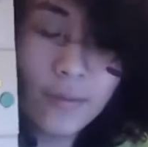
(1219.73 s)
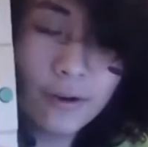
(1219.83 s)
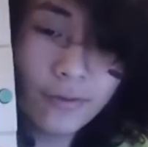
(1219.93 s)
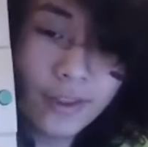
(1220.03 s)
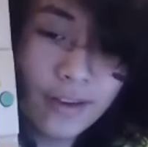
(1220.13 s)
the
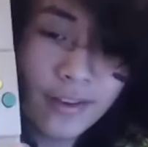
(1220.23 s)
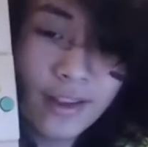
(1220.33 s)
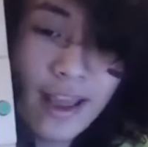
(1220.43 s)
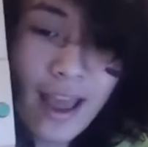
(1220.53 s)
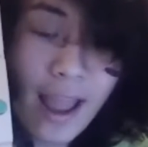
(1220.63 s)
middle of
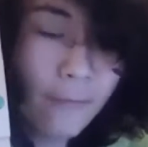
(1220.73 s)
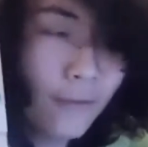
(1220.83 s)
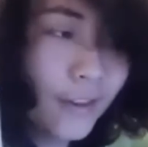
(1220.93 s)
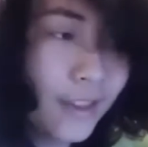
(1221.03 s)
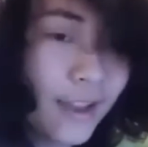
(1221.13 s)
this.
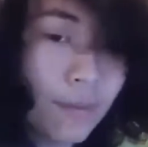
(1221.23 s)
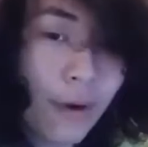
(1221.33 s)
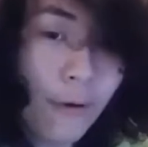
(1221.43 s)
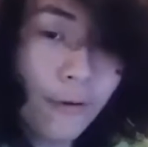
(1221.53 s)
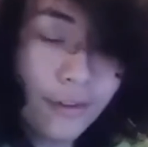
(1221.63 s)
Everything
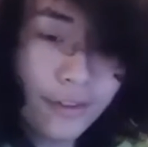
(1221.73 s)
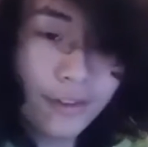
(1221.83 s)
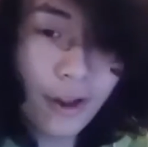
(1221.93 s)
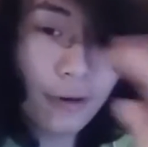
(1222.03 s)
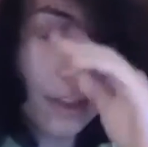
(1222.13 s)
post
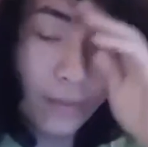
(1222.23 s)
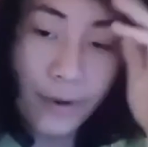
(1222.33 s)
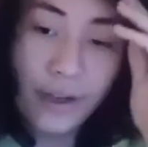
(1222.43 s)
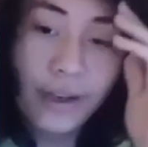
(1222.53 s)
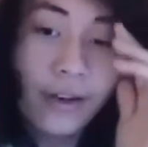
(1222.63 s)
soldering the
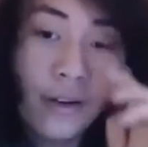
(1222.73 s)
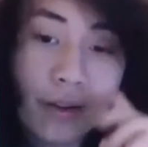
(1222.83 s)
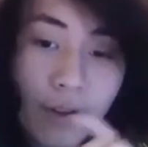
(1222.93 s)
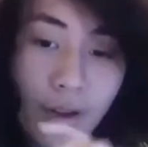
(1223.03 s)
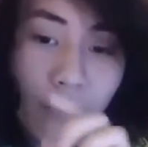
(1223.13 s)
button
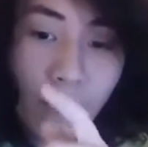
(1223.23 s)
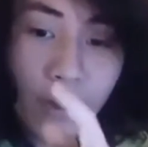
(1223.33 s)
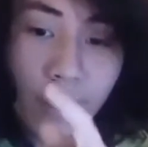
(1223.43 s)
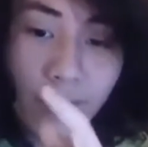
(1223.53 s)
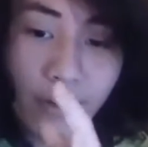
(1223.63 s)

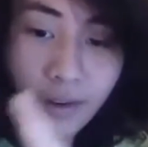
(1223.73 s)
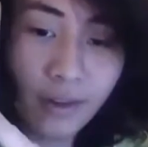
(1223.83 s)
was